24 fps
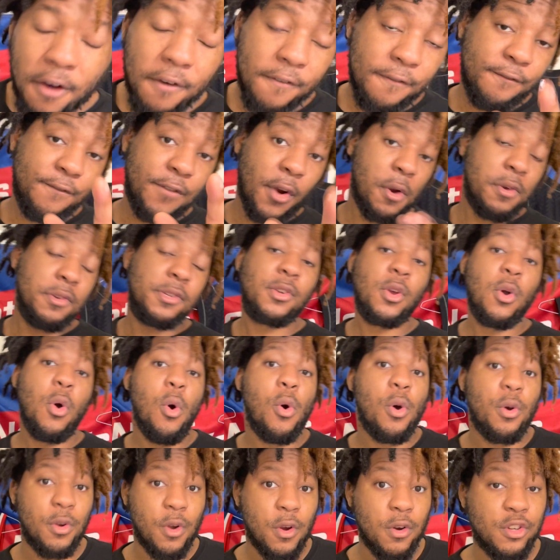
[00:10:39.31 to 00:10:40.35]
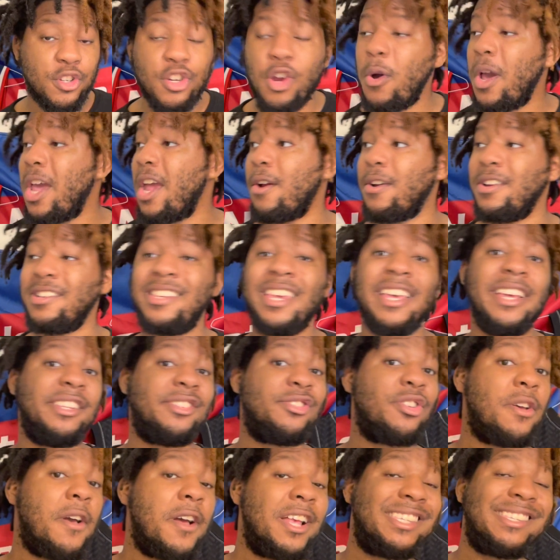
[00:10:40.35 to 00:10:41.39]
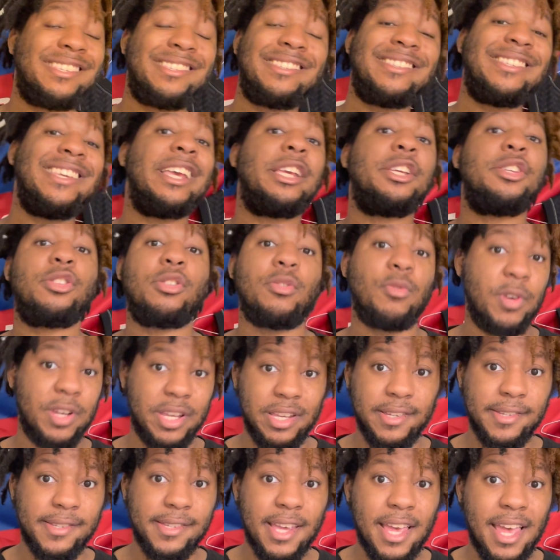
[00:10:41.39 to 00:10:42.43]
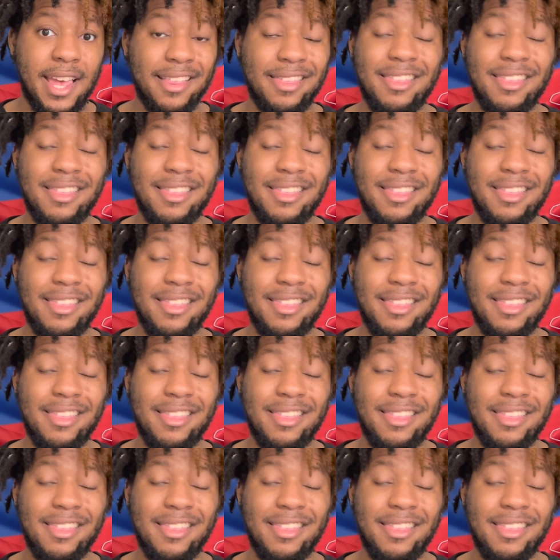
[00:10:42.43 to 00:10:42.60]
First quarter, Joe Harris hits 6 threes.